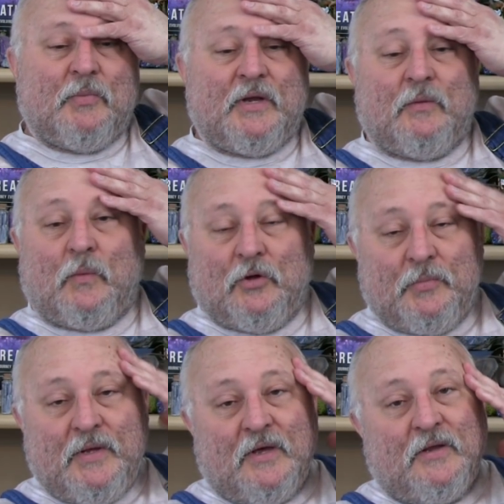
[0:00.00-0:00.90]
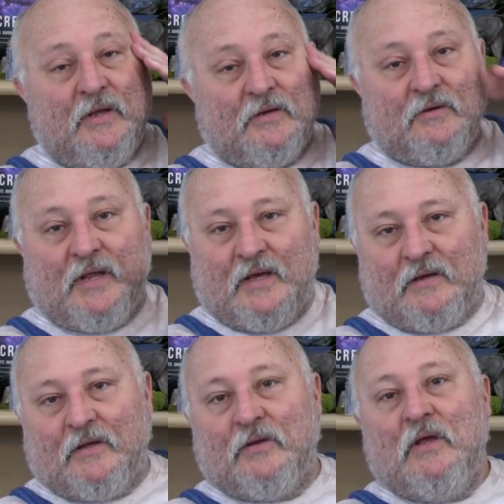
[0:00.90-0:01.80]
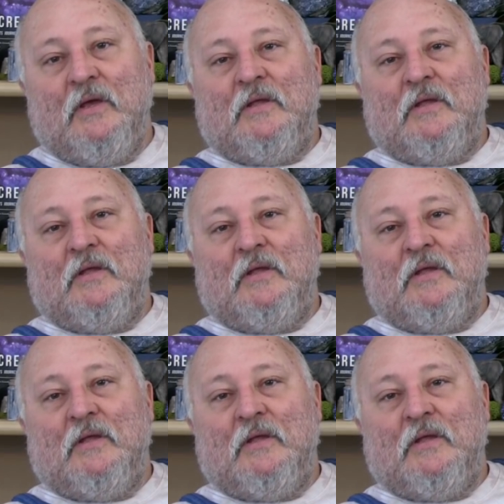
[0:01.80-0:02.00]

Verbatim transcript: but it will be on the internet on